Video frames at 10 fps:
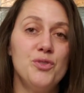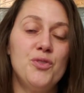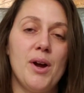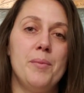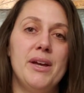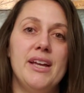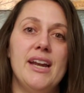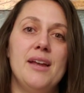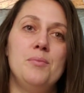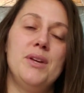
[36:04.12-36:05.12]
from it
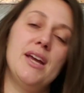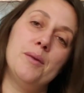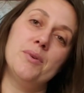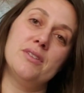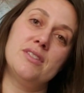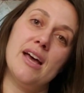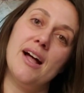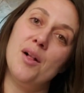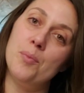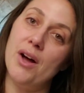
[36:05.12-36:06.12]
and be able to
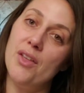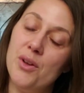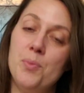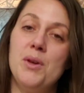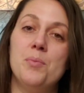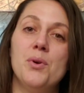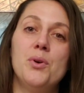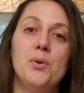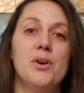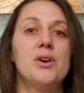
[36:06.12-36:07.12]
help other people
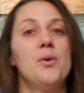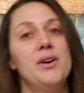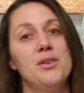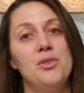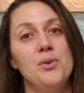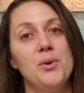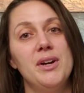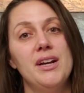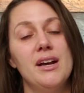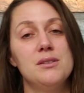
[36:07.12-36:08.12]
who are going through
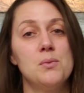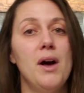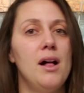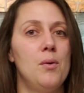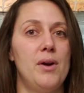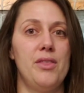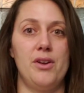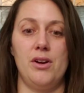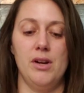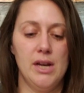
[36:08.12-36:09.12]
it as well,
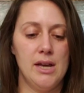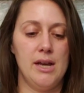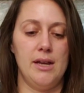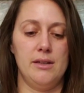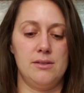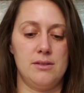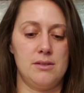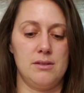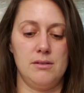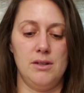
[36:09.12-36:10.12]
whether
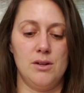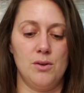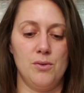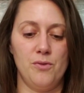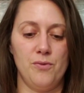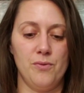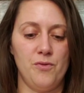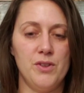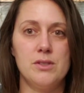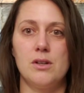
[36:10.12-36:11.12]
it's, you know,
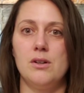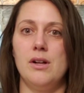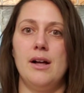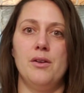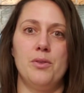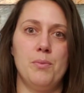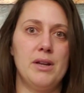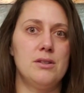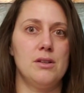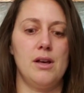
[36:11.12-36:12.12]
physical health,
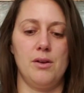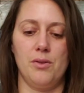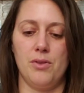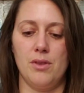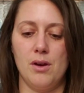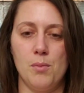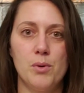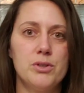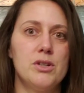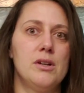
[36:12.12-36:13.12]
mental health,
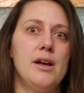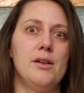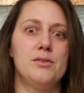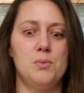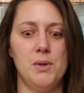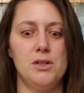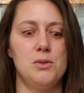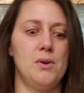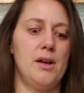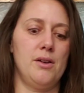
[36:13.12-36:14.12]
emotional health,
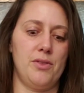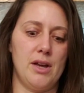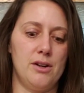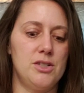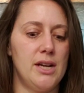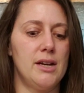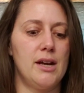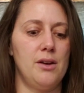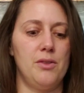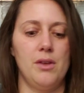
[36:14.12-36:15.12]
spiritual health, energetic
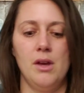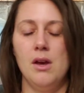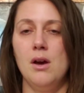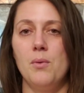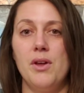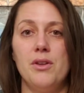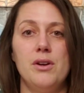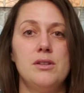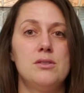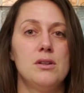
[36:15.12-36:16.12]
health, whether
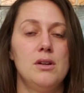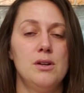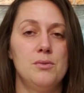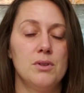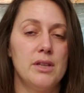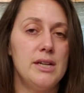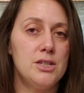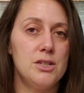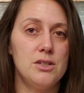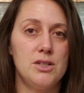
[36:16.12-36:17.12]
it's
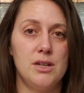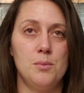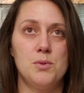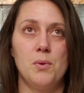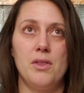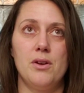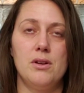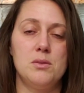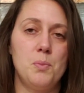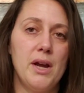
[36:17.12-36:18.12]
relationships, whether
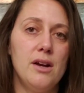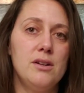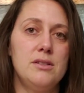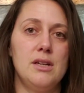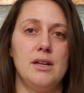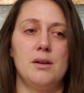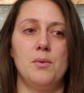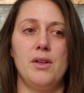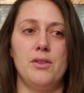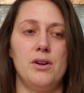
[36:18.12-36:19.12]
it's parenting,
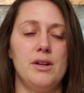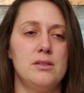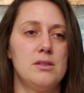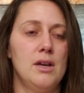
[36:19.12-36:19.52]
whether it's